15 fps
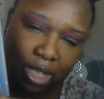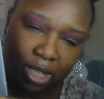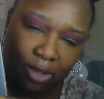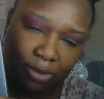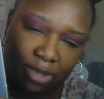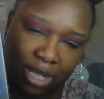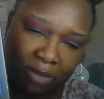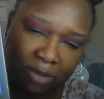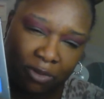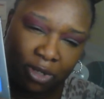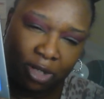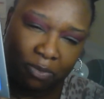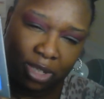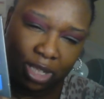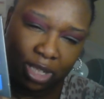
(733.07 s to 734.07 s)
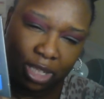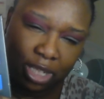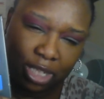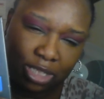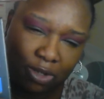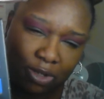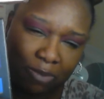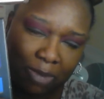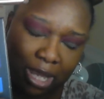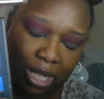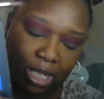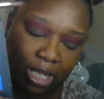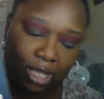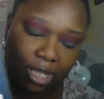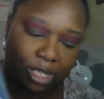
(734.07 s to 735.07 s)
I think I'm going to put this on my
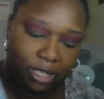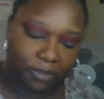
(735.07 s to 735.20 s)
lid.